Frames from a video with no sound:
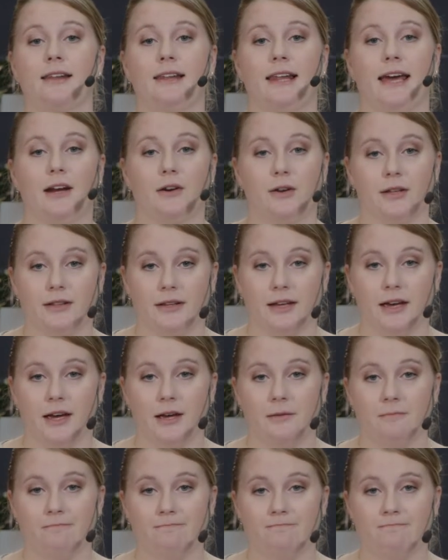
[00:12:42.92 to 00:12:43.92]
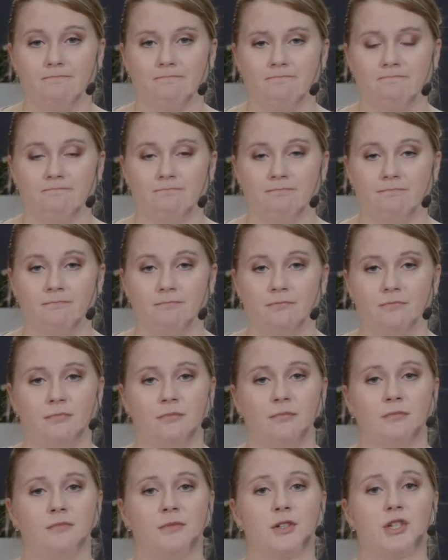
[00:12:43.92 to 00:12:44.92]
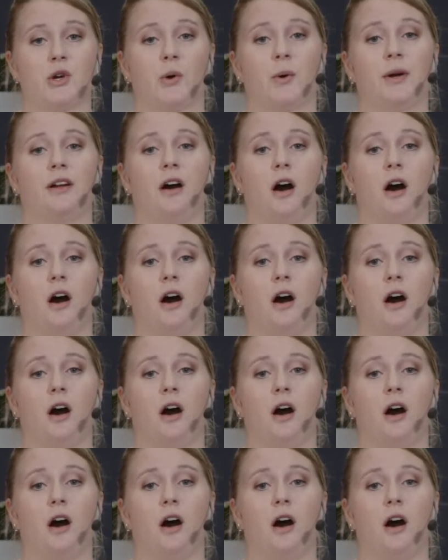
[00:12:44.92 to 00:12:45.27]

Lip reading: later in the game, so it